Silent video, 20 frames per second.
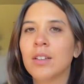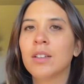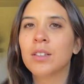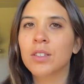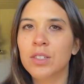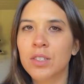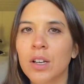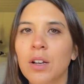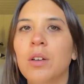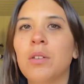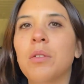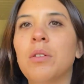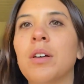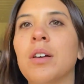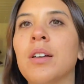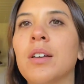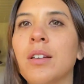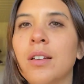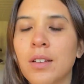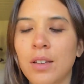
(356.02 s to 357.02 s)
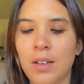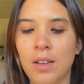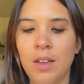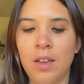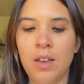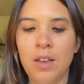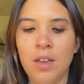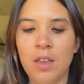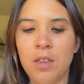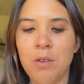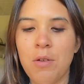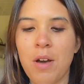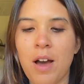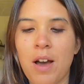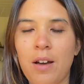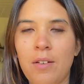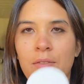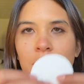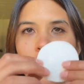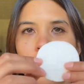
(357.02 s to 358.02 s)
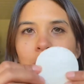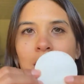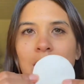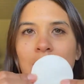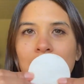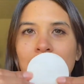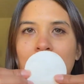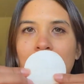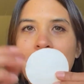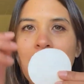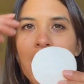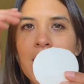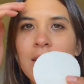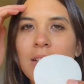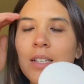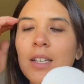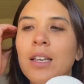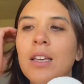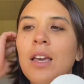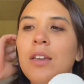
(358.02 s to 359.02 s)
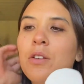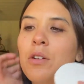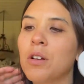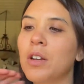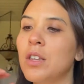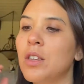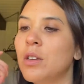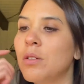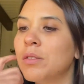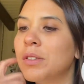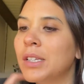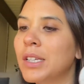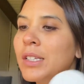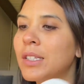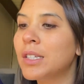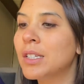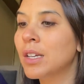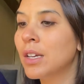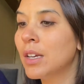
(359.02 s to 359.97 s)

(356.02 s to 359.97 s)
So you have one of these guys and you're gonna use it